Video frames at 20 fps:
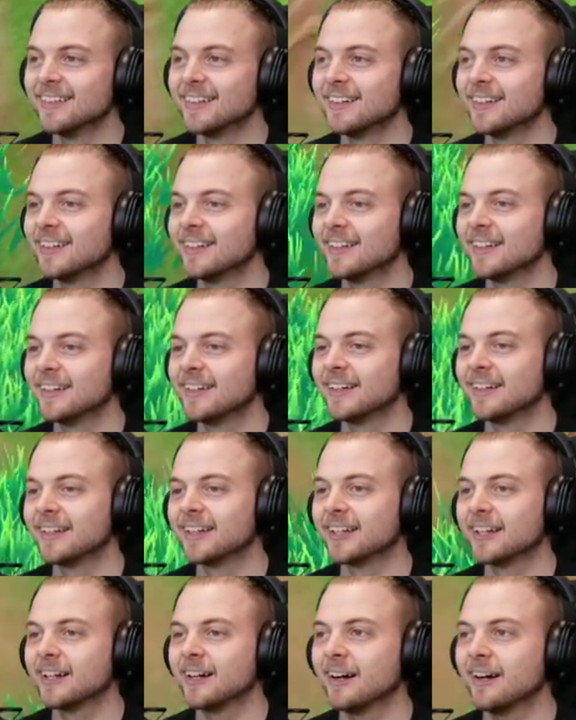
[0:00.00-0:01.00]

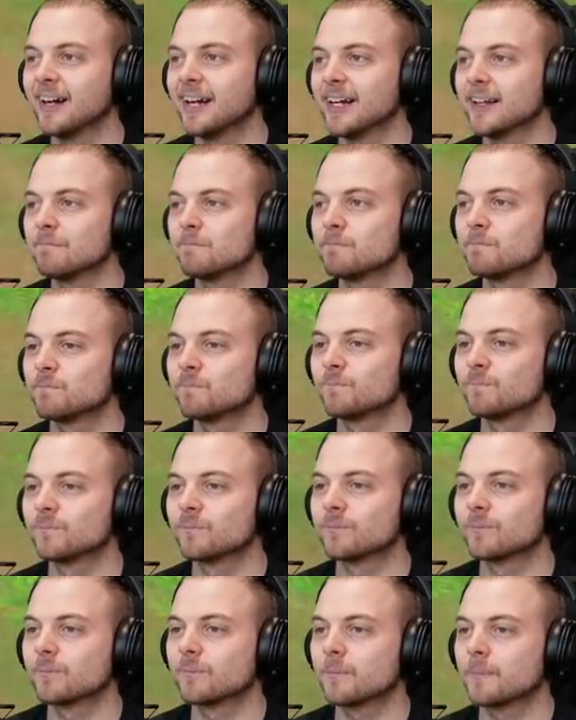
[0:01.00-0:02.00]
yeah. All right.
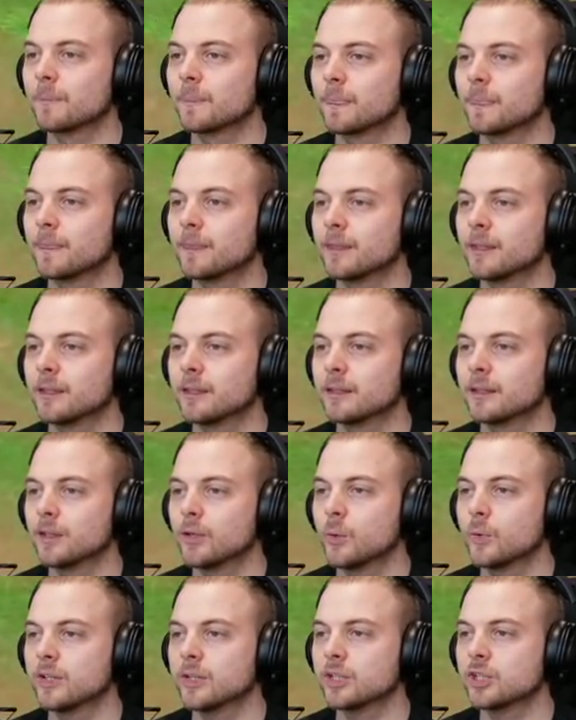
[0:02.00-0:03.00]

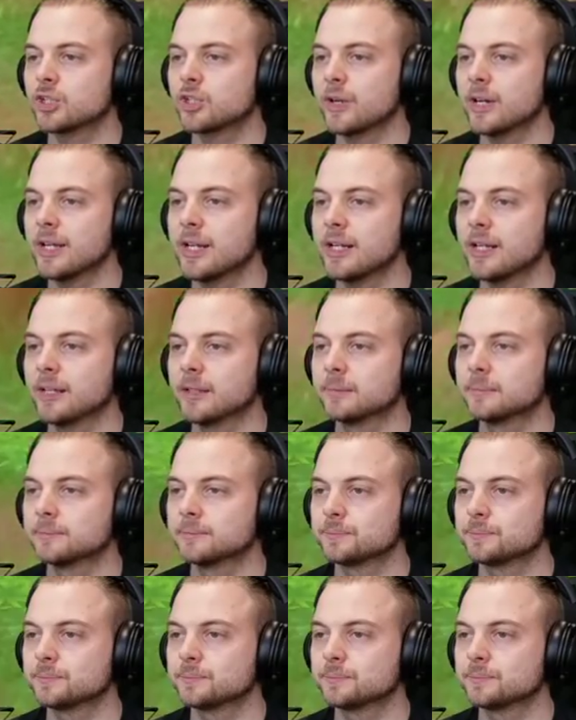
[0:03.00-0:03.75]
Oh, we got a trainer.